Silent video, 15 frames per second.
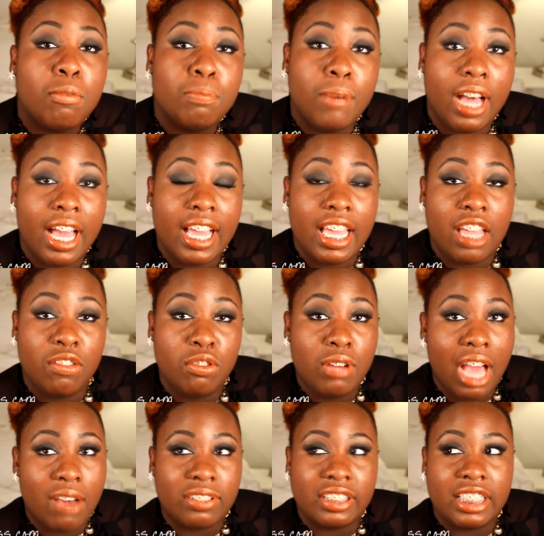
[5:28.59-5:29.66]
But if you
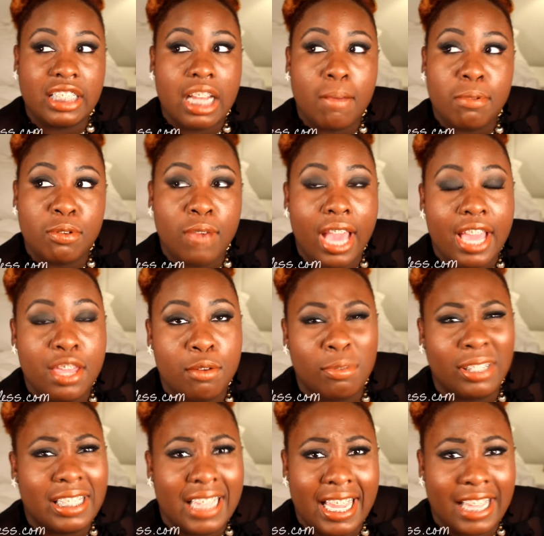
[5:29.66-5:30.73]
have a TWA, you
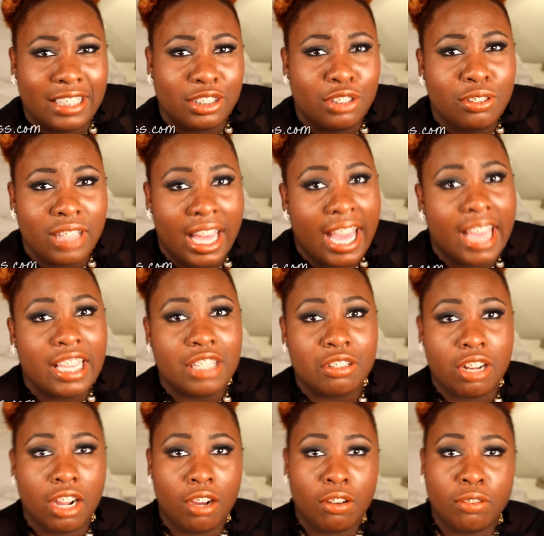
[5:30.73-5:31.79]
really can't do that.
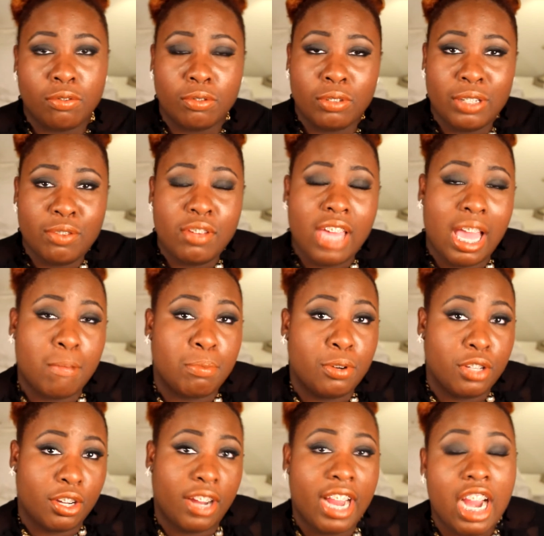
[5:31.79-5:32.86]
You know, what if you can't
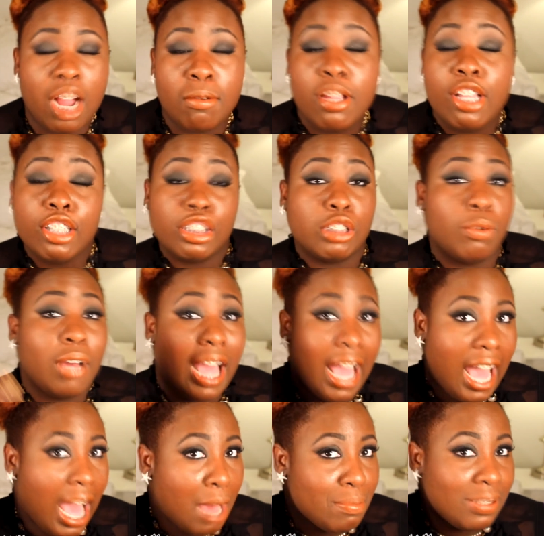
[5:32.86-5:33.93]
pull your hair up? So what
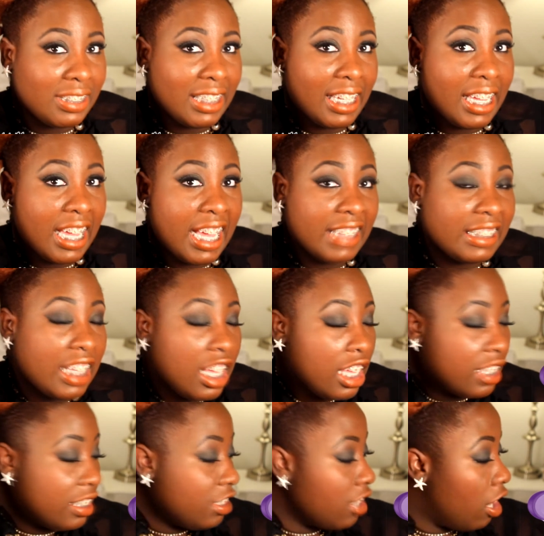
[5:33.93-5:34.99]
happens is,
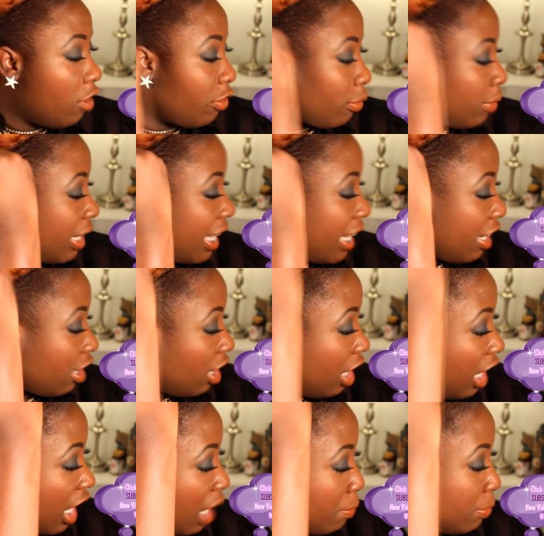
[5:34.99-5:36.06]
you know, from here
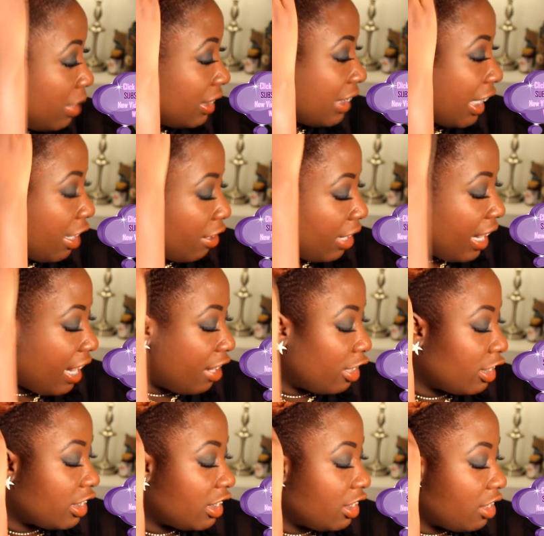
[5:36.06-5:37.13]
up, it's like your
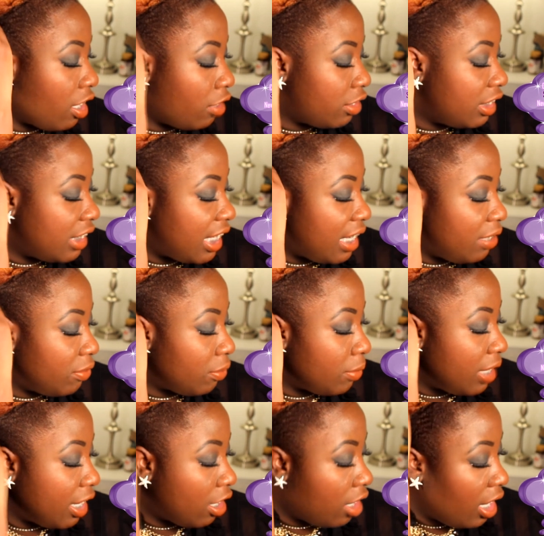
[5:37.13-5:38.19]
hair is, you know, steamed from
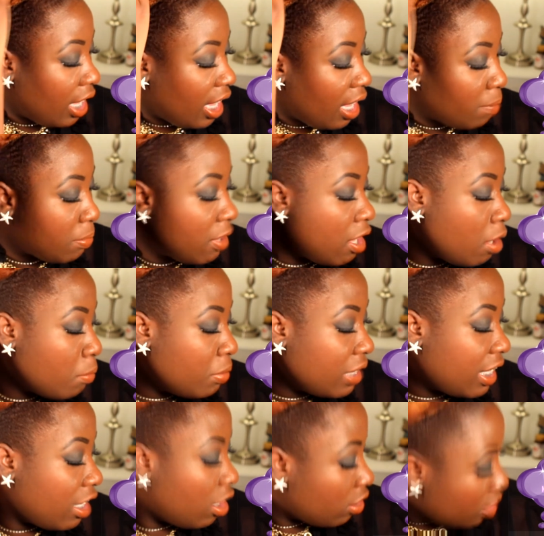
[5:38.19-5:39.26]
here up, but
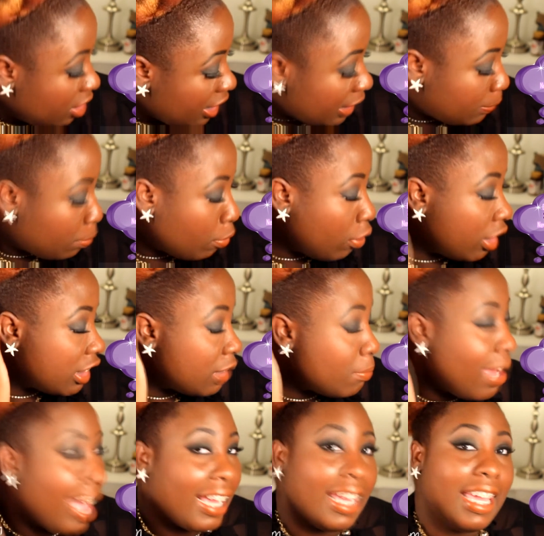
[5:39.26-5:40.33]
then this portion
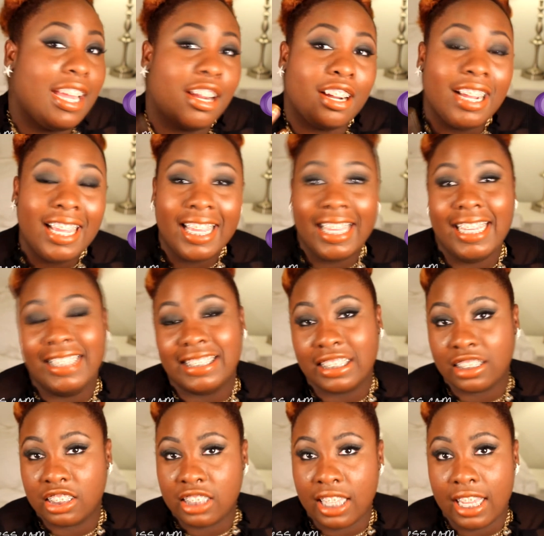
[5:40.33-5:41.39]
back here
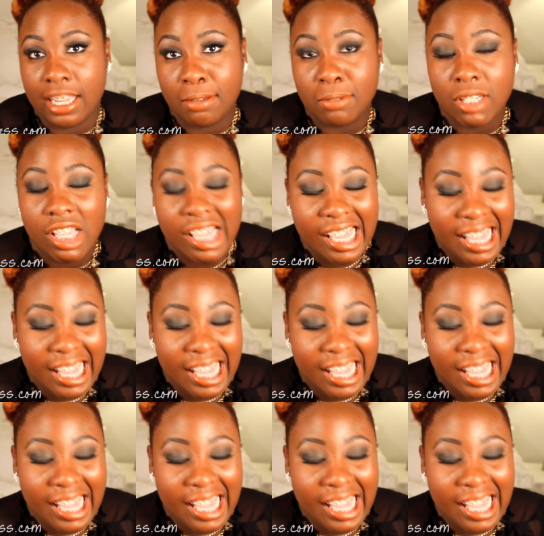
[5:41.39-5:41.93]
isn't steamed.